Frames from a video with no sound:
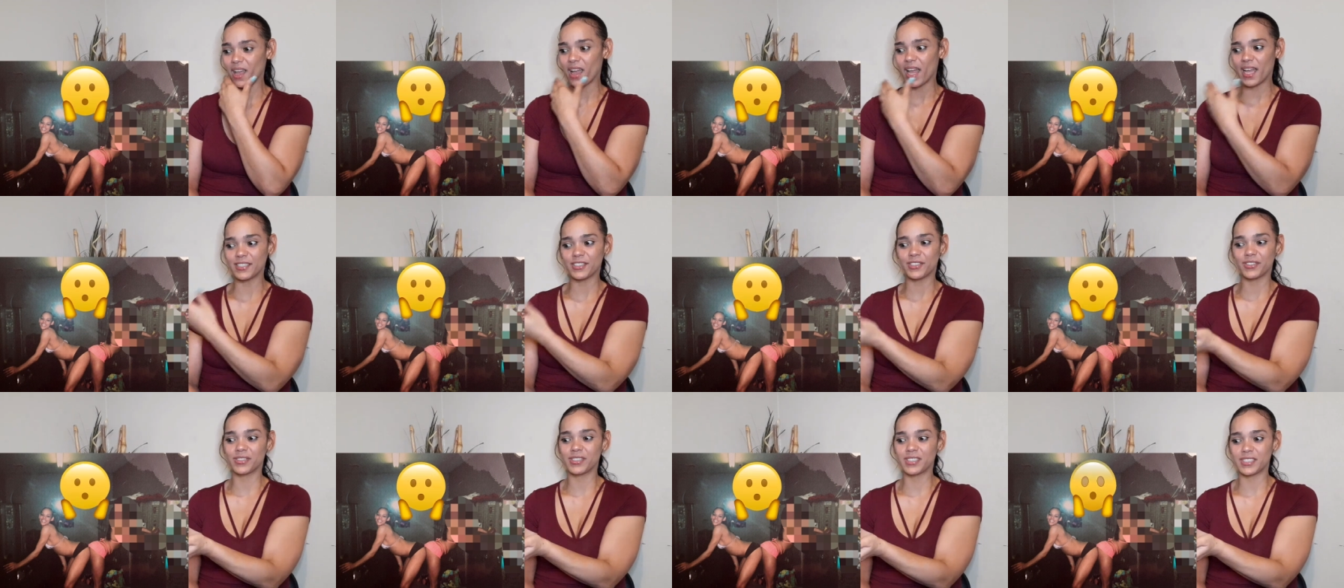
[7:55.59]

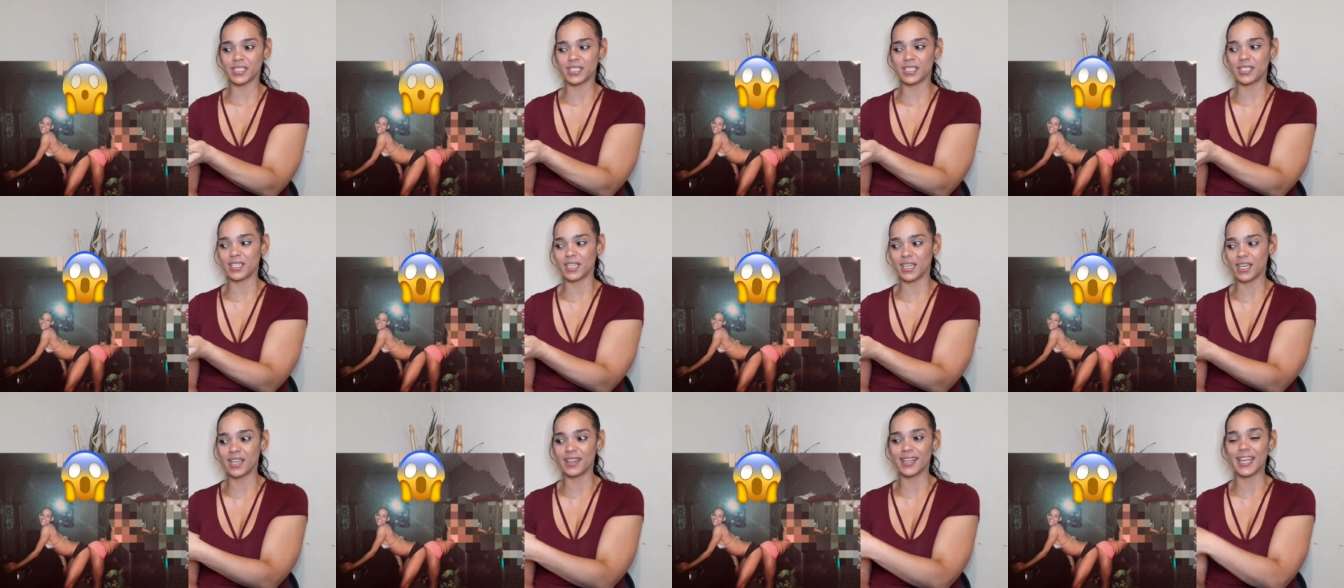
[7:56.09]
as you
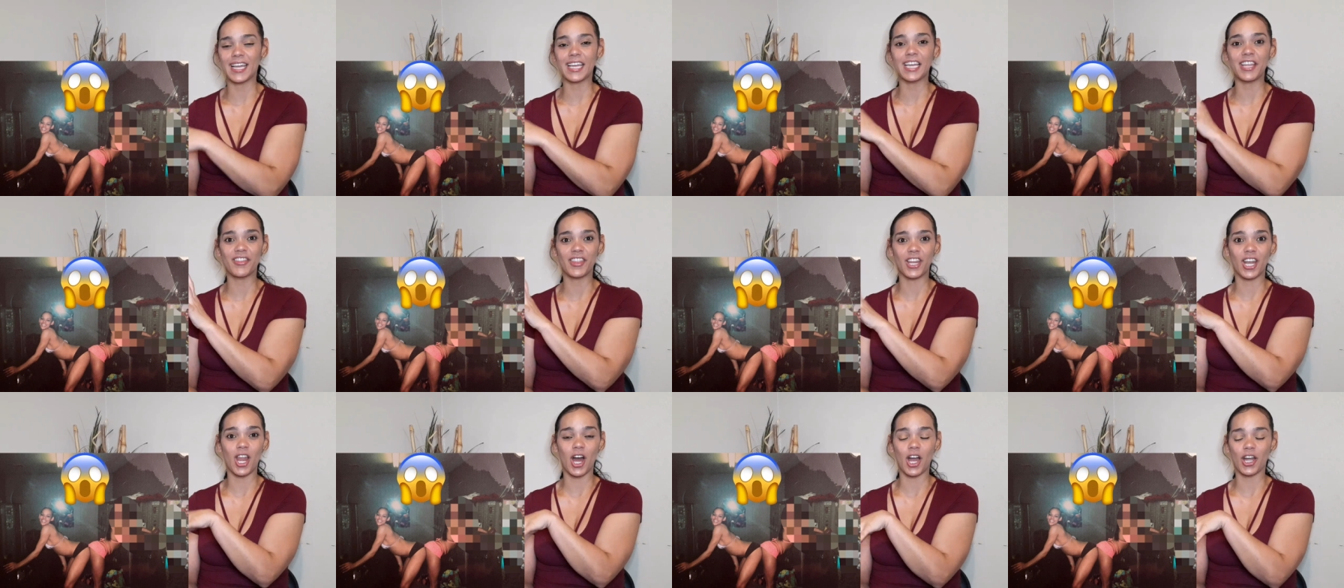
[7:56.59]
see in like
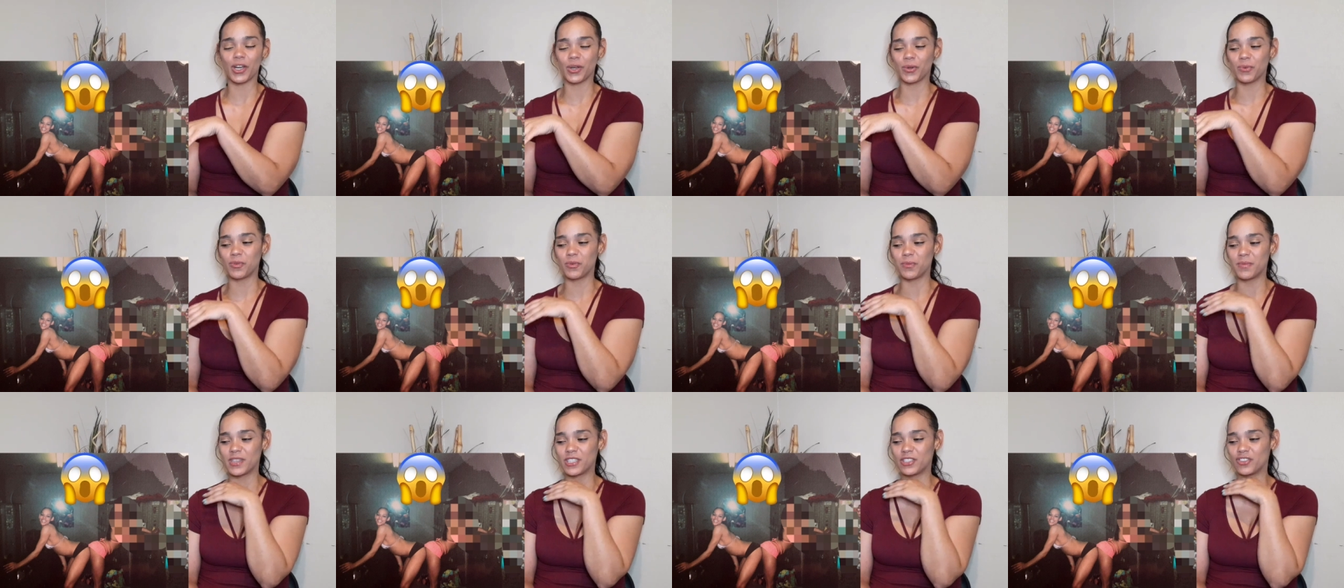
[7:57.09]
in the locker
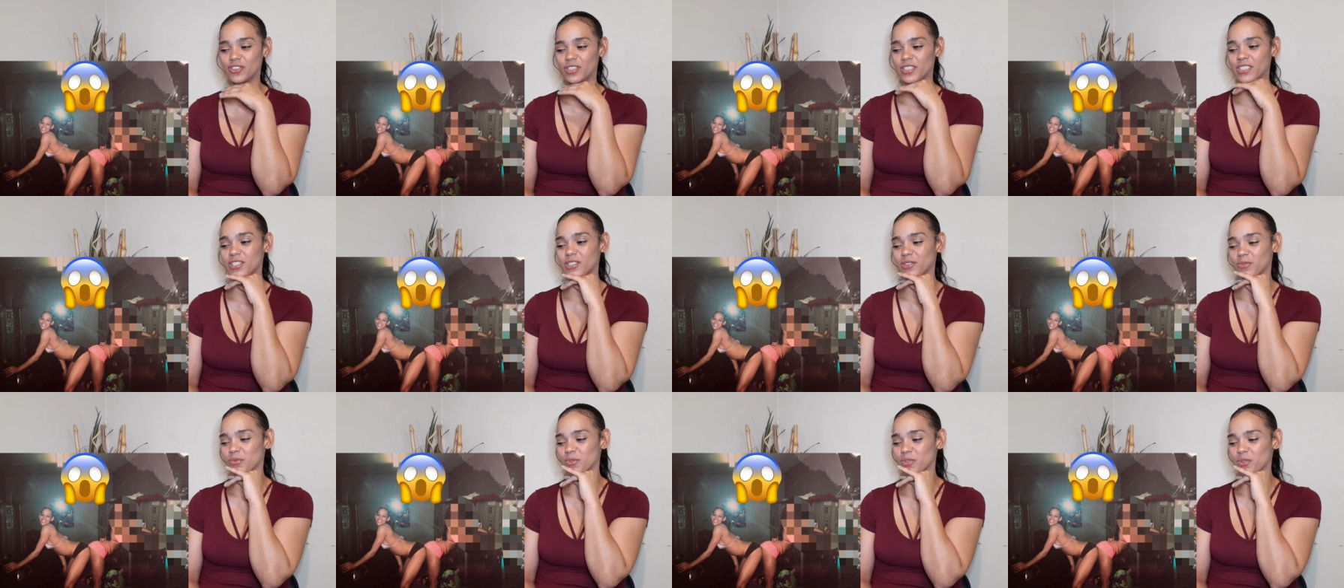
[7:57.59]
room, in the
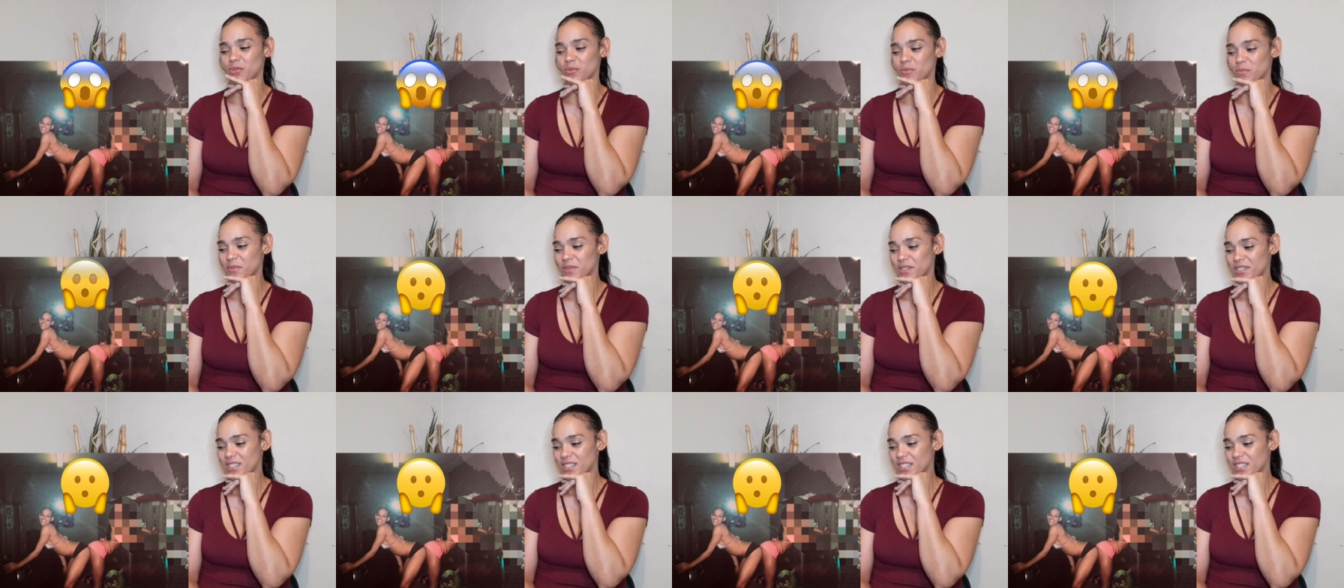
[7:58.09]
dressing room.